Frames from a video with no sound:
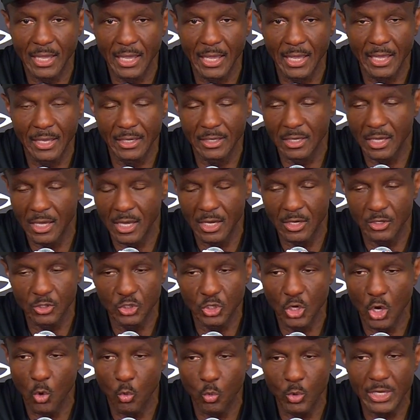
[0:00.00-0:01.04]
And,
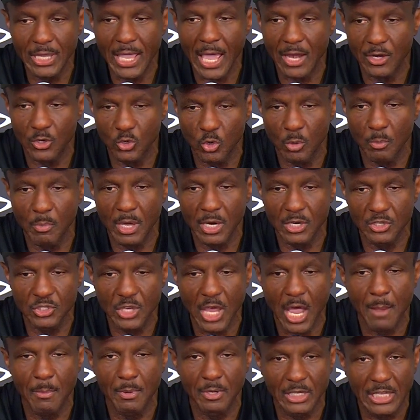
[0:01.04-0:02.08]
you know, we got to do a better
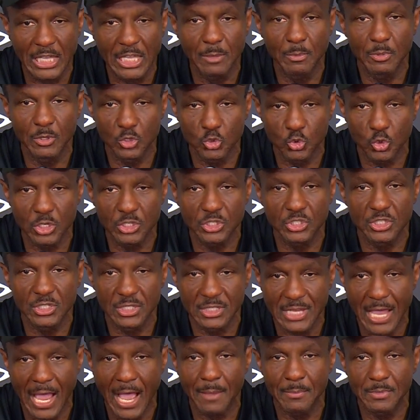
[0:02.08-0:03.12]
job of keeping
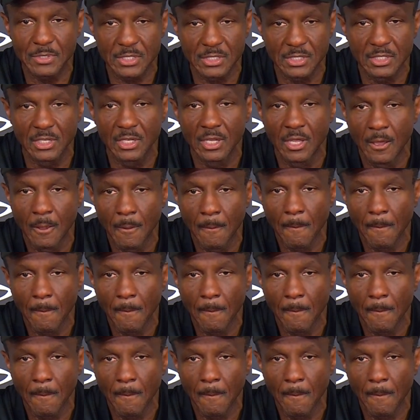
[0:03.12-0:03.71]
Tristan Thompson